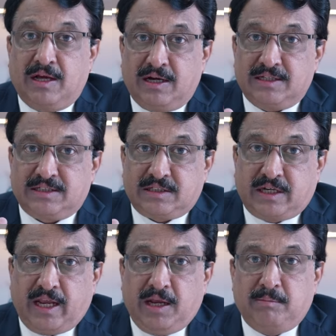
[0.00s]
a
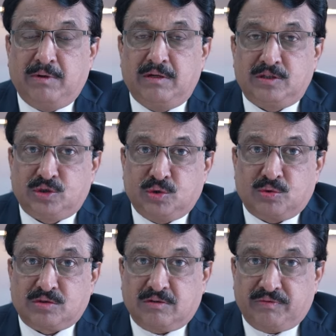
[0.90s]
stable
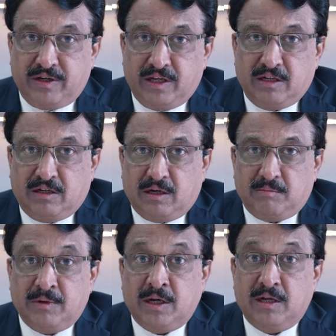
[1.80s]
source of income